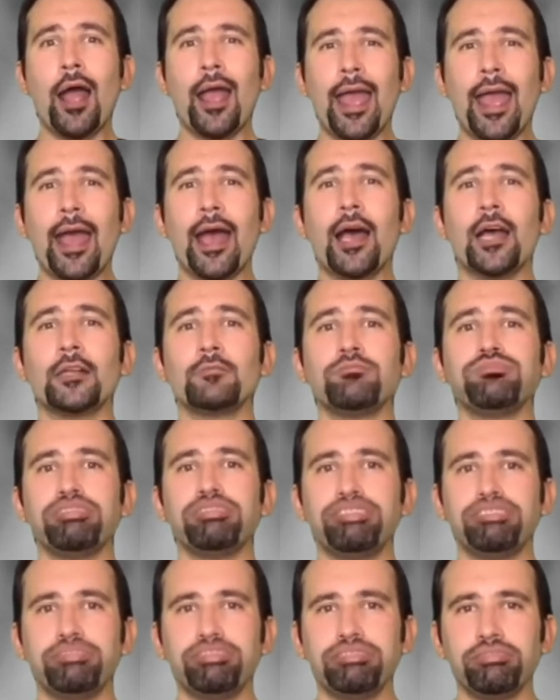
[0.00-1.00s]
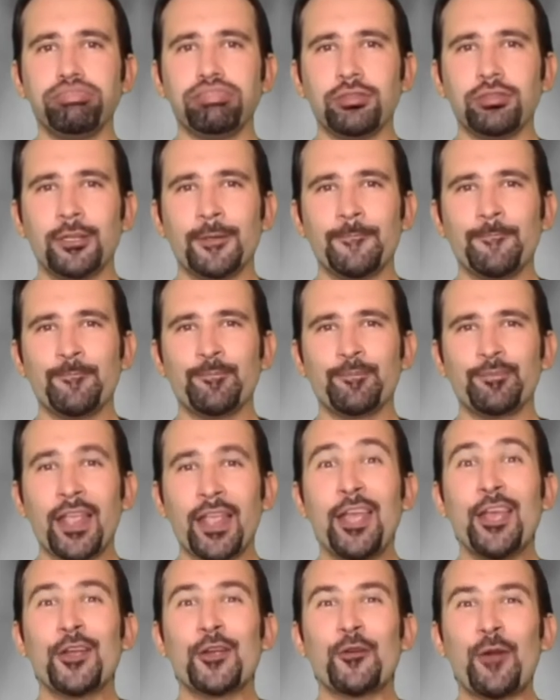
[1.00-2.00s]
and
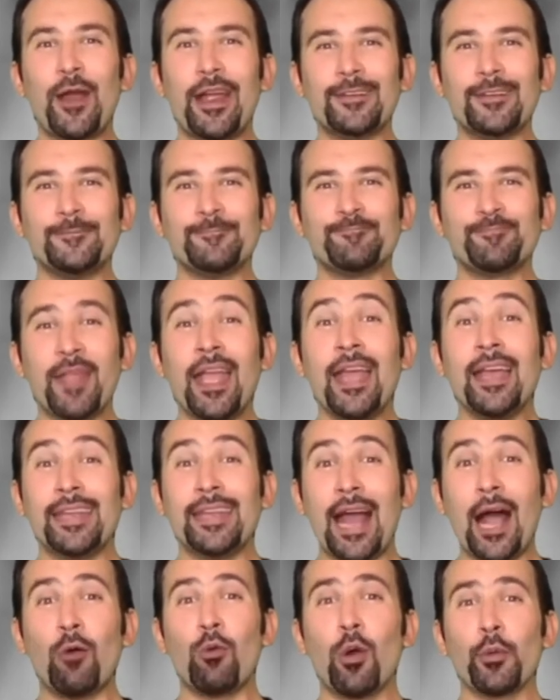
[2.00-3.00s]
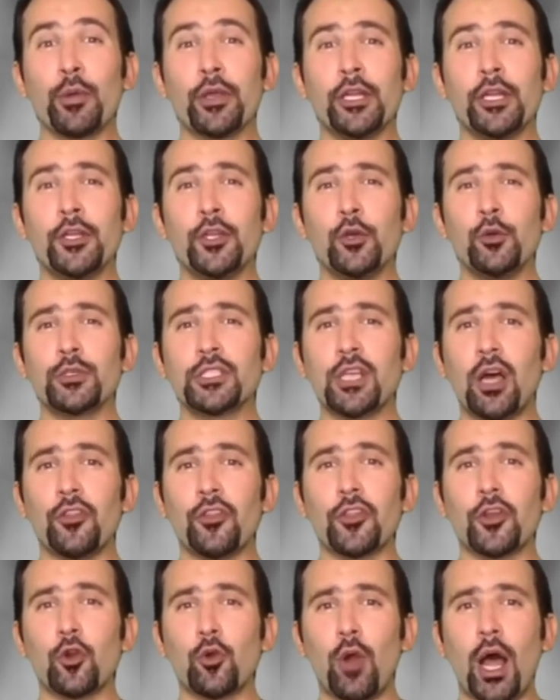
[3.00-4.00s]
great. Now what we're gonna do is called
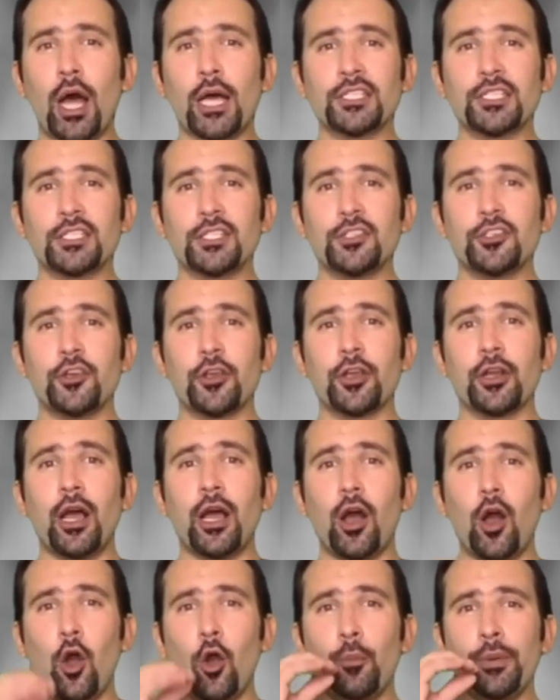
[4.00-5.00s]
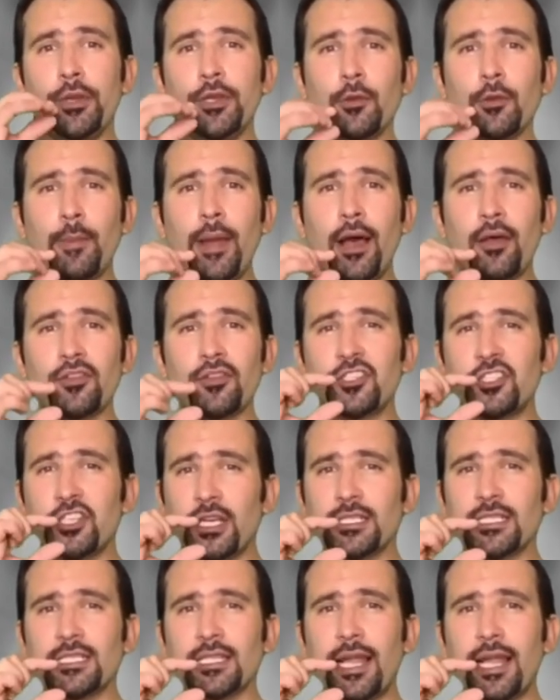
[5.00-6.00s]
the cross. So you're gonna open your mouth
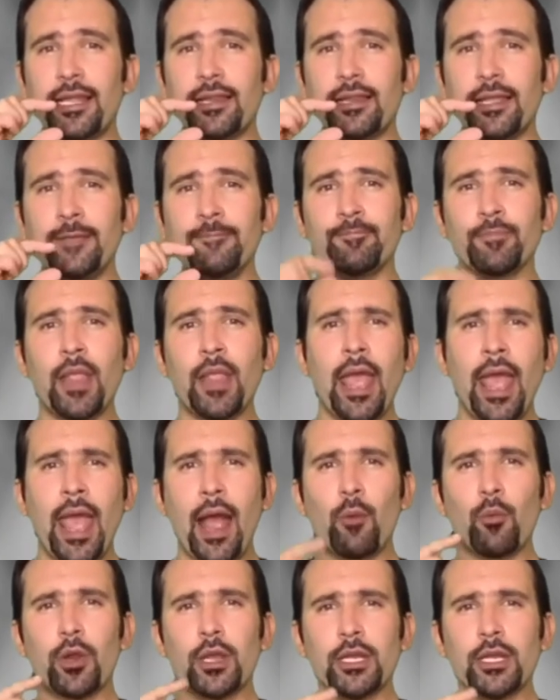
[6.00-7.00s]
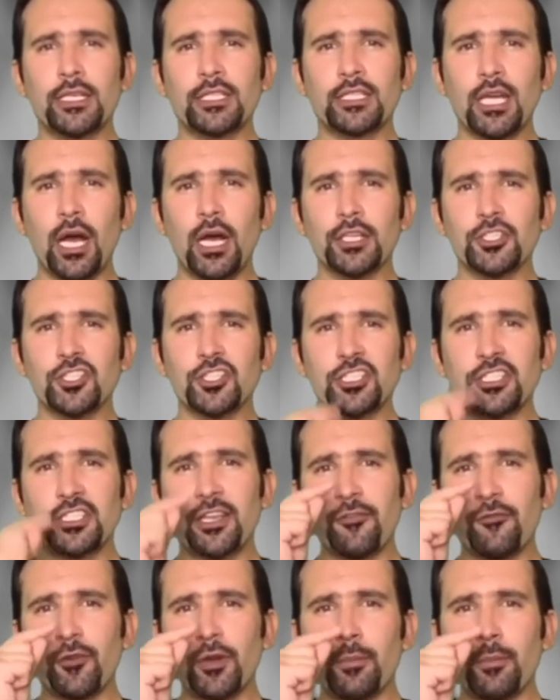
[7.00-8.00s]
just slightly and we're gonna touch
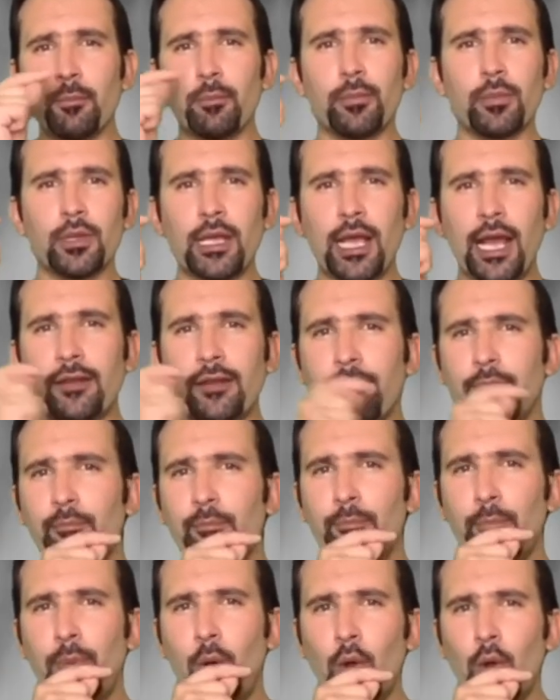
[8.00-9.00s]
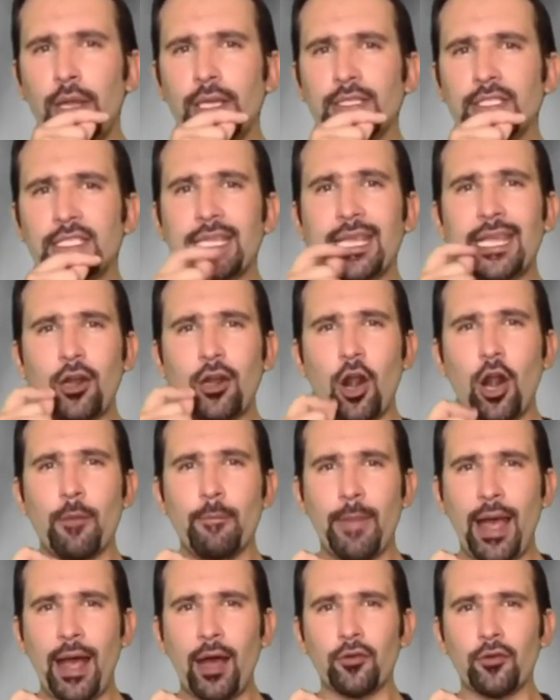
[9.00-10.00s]
different kind of points in our
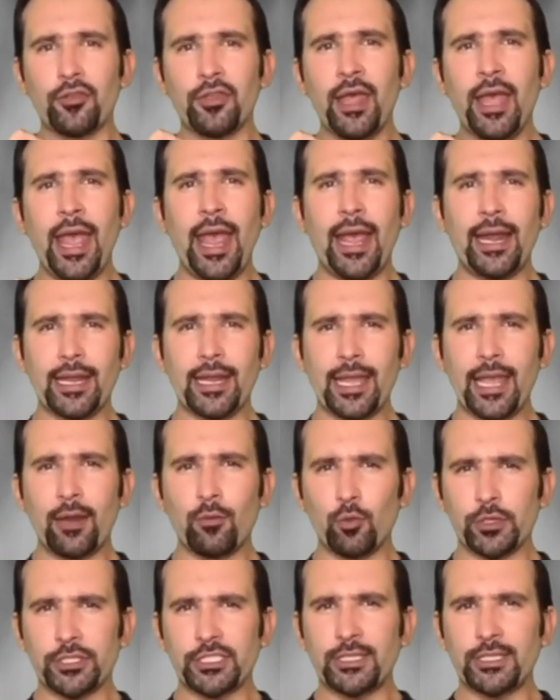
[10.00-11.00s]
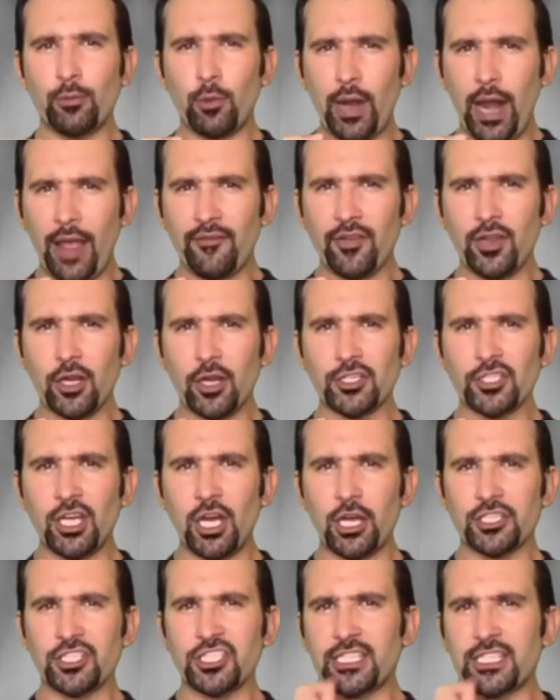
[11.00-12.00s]
mouth. And again, we're, we're having our
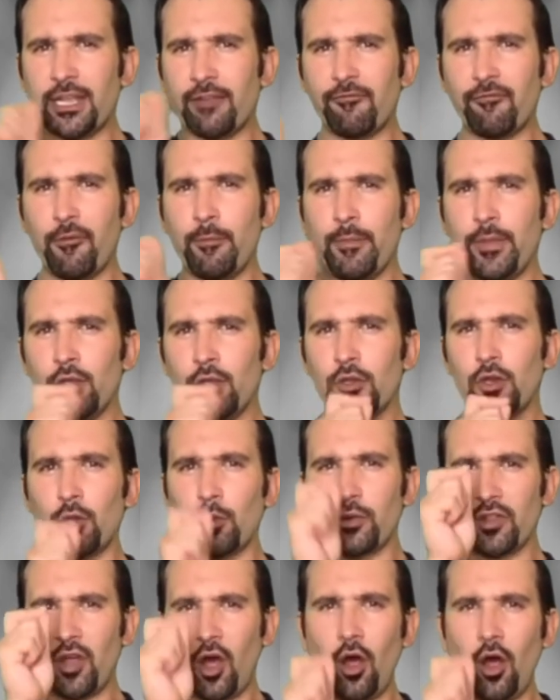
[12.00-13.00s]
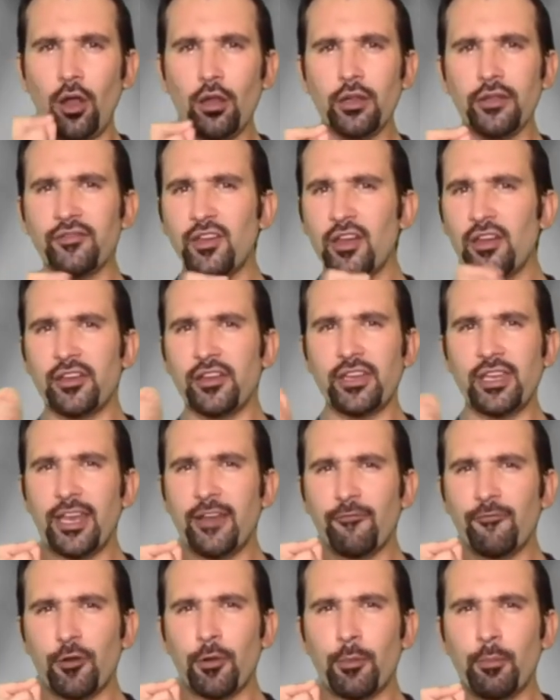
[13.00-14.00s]
tongue just get familiar with all of the
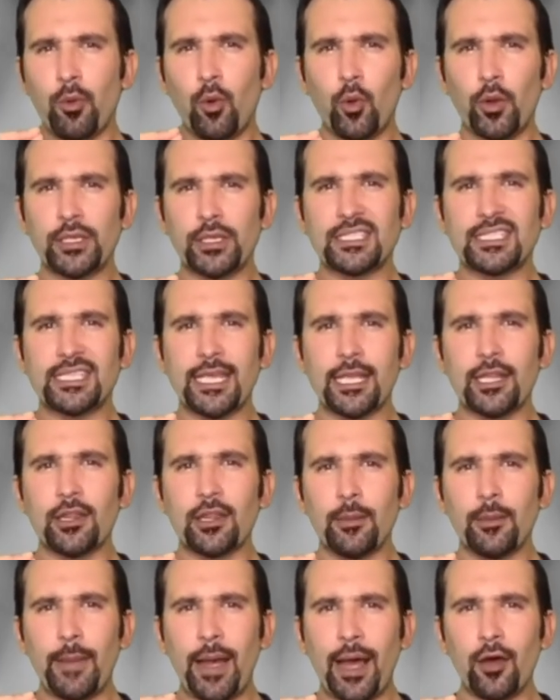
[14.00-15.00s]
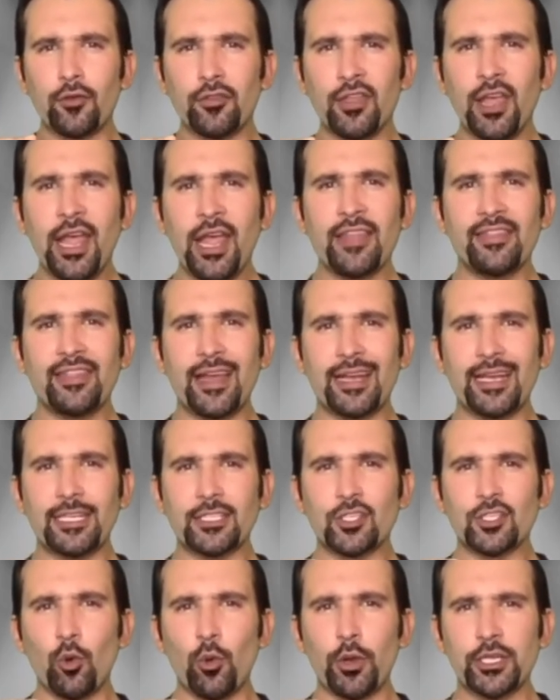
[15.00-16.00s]
different points in the mouth that
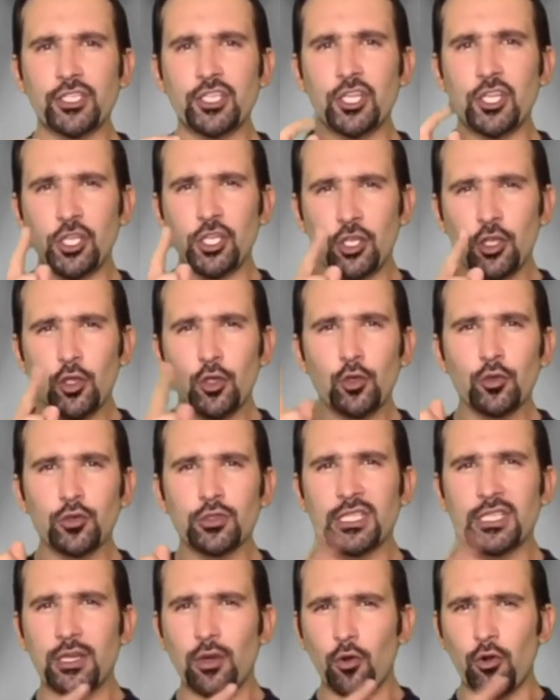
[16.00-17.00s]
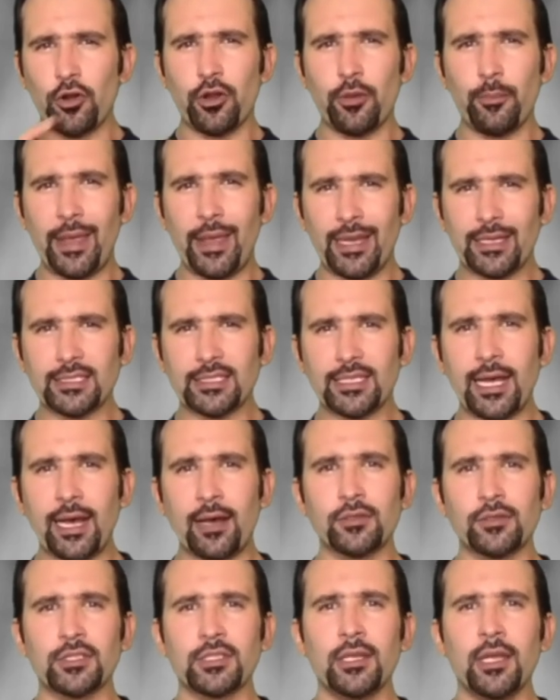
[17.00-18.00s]
it's going to use in order to make
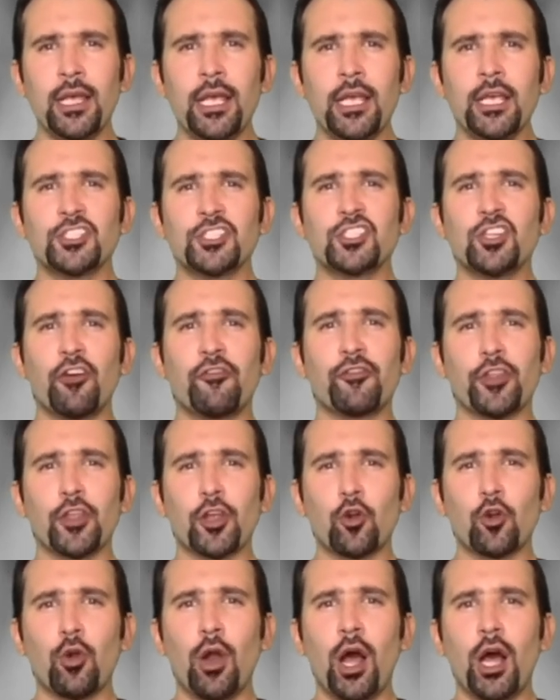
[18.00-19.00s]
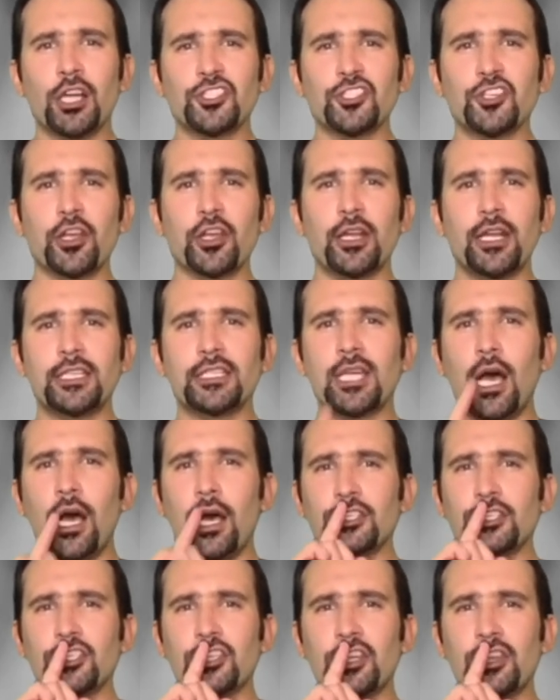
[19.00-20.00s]
sounds. So for the cross, you're gonna
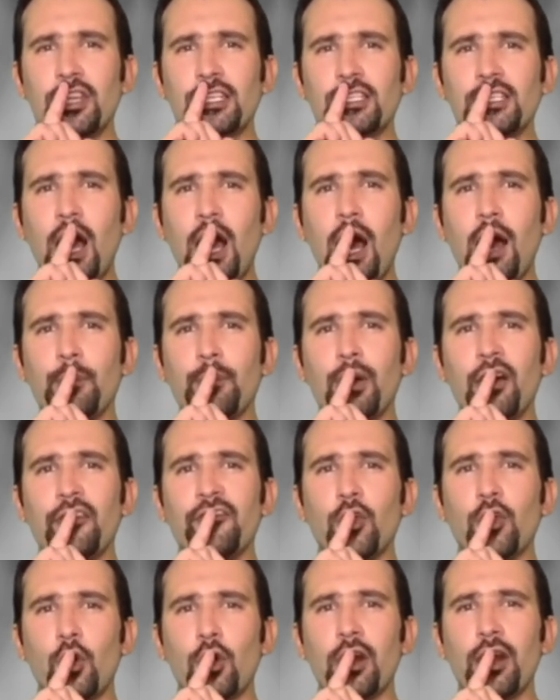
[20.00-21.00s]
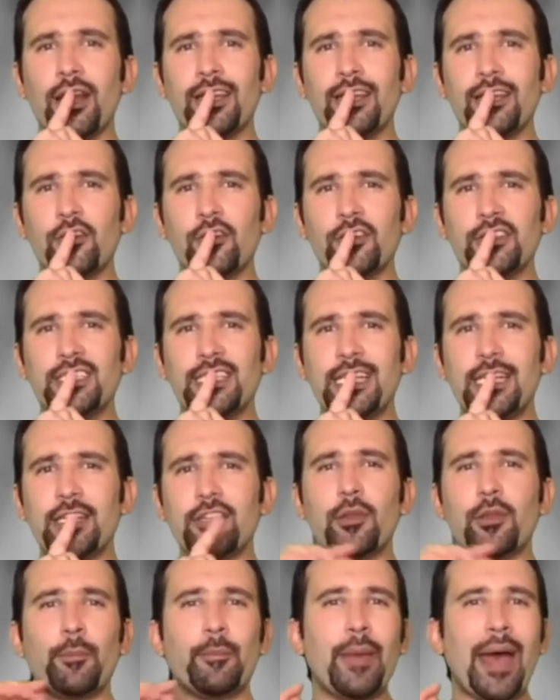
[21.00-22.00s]
touch the top of your, your teeth,
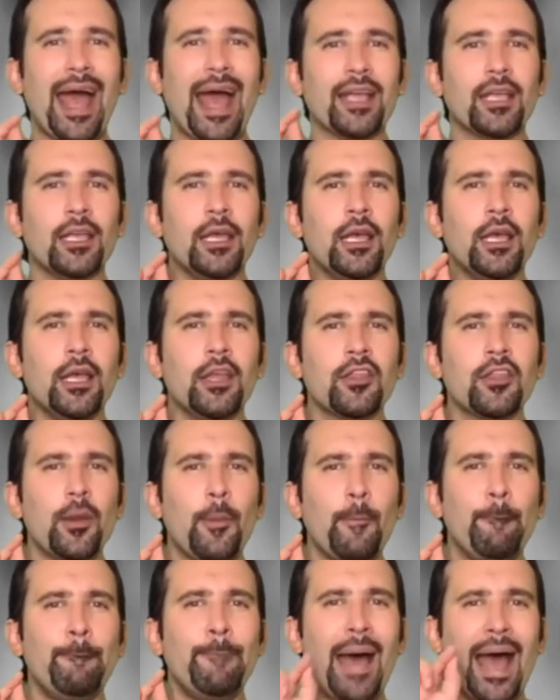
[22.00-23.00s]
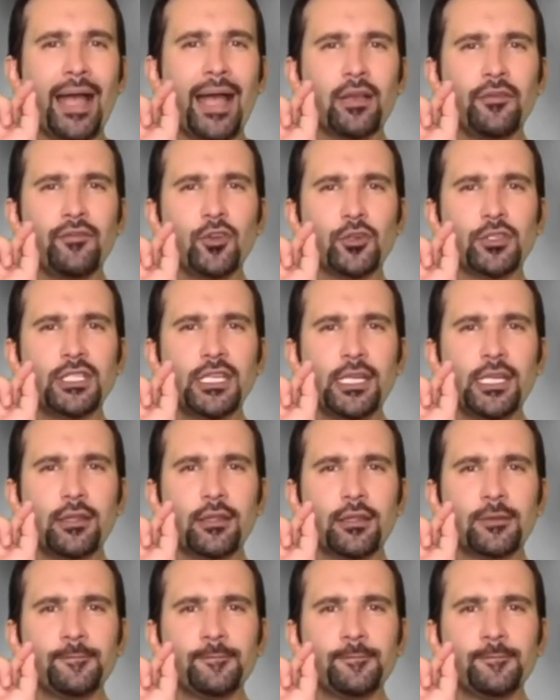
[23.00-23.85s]
the back, the back of your teeth,